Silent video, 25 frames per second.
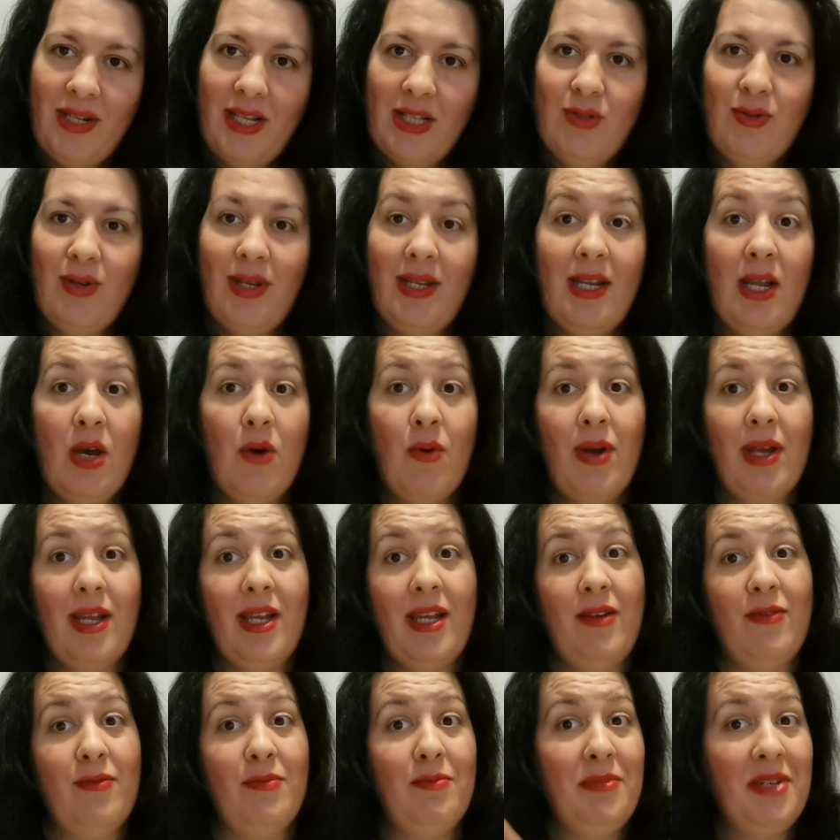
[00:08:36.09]
That's why now I
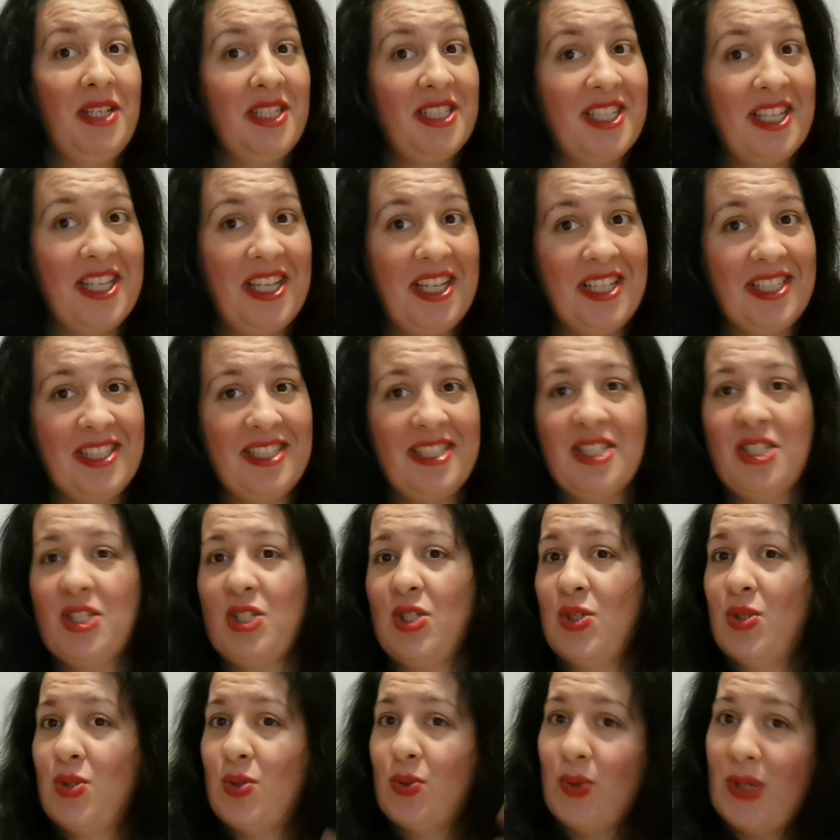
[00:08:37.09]
give biscuits,
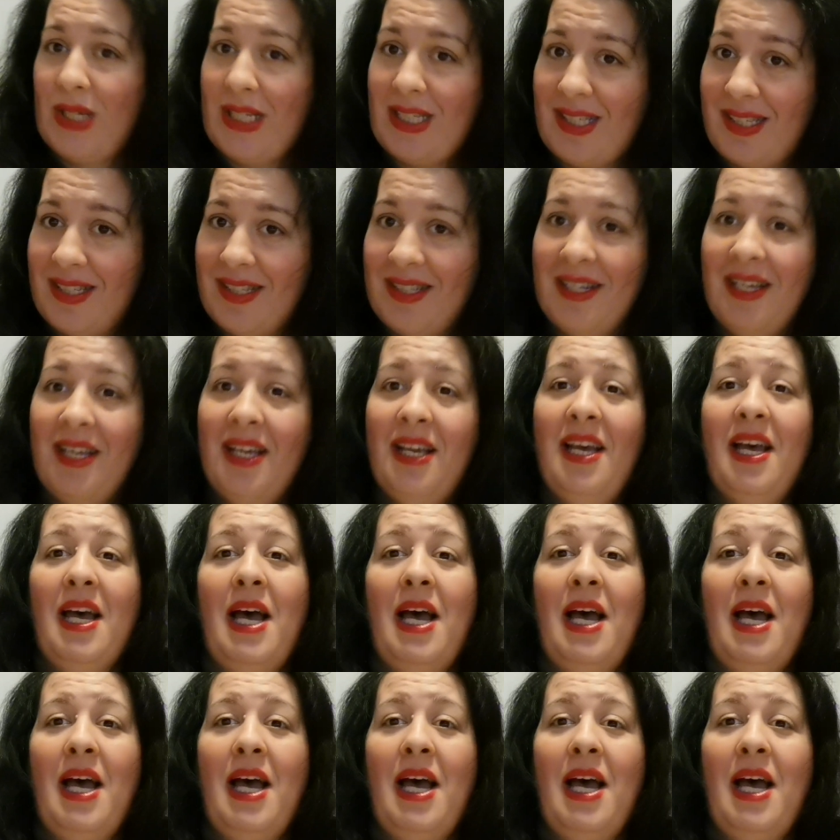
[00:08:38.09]
sweets.